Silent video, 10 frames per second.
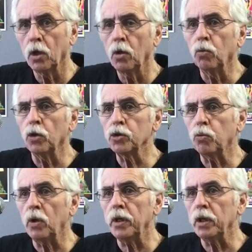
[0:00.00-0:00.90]
was
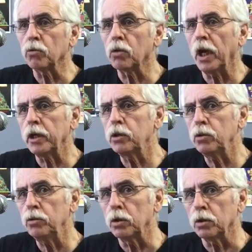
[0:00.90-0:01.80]
one that Ry
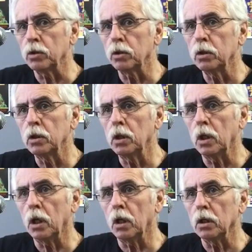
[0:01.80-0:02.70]
Cooder
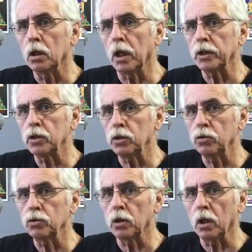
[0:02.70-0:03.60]
liked to
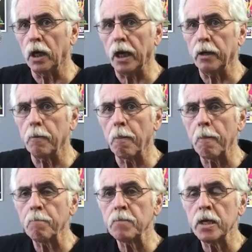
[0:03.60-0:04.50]
use a lot.
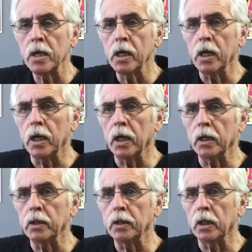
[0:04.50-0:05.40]

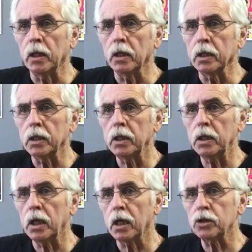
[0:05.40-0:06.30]
And he
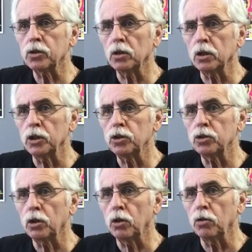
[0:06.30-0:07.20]
actually
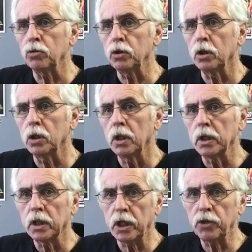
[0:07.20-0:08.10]
showed
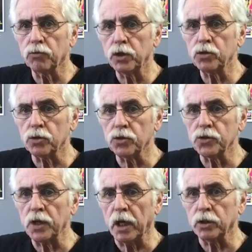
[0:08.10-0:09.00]
Keith Richards
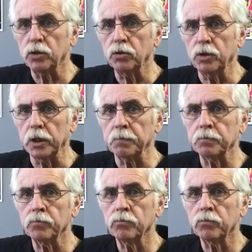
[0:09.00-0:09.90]
that tuning,
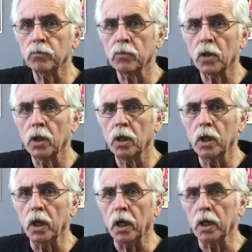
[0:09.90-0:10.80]

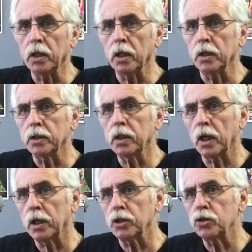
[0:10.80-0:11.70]
and it
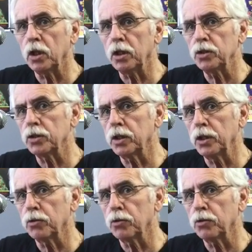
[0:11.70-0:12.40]
kind of changed Keith